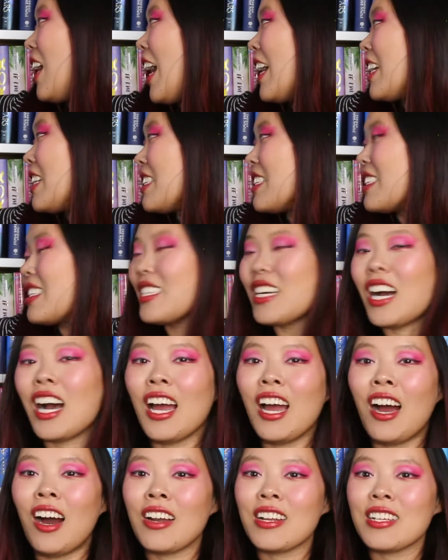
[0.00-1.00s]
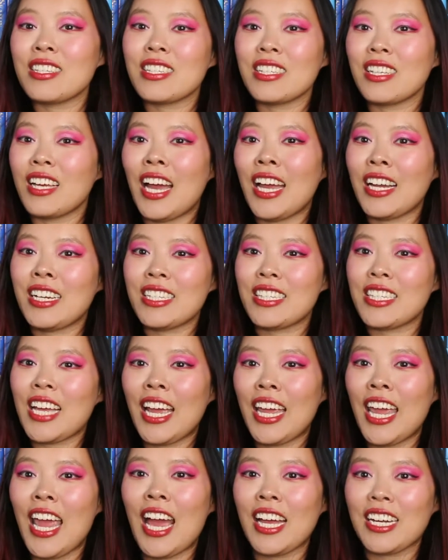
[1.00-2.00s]
I just, I honestly, I
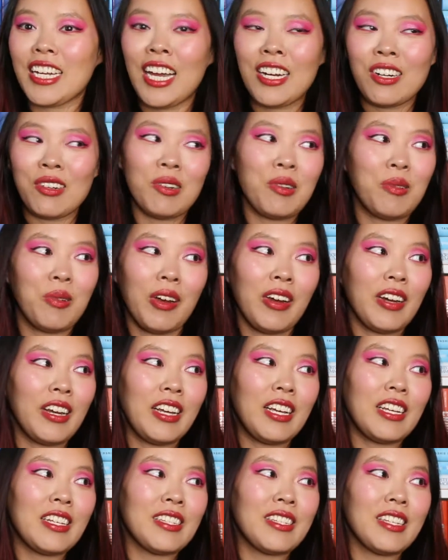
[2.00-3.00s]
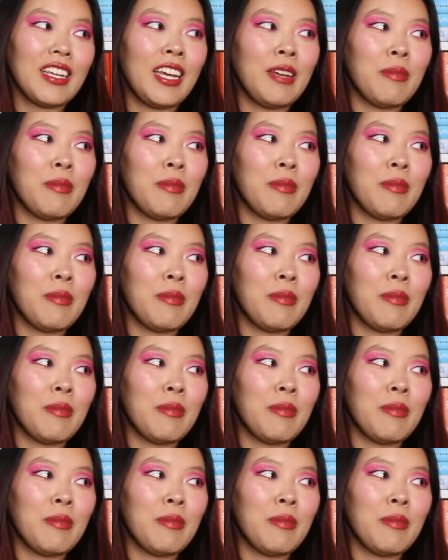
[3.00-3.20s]
just, I can't. I don't know where it is.